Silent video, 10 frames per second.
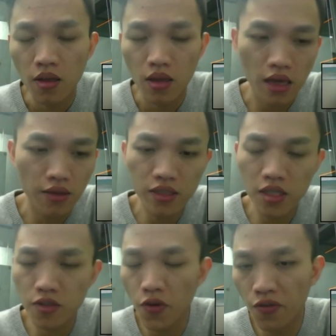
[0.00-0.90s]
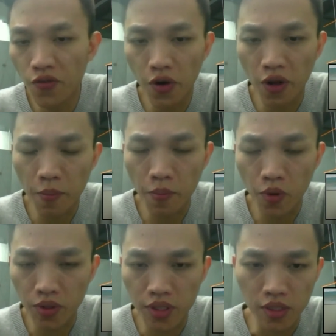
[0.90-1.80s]
Yeah, this is very, very
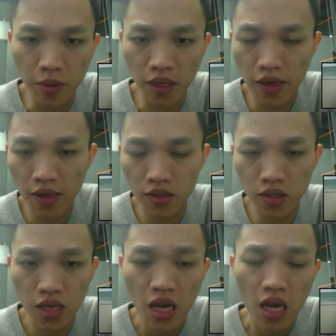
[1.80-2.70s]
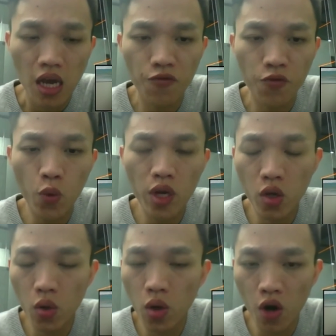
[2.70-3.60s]
important because if we
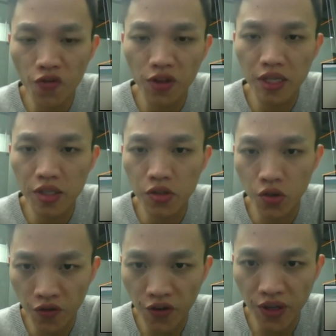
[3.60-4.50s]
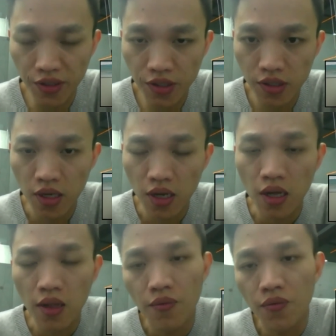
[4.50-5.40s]
don't offer this service,
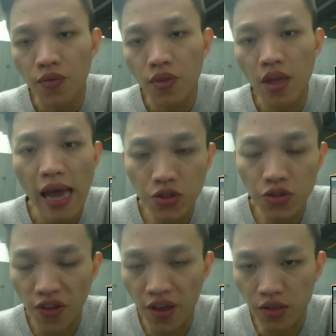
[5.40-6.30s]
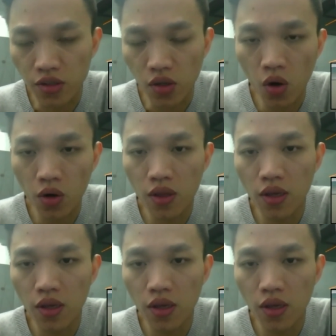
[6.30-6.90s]
the hedging things or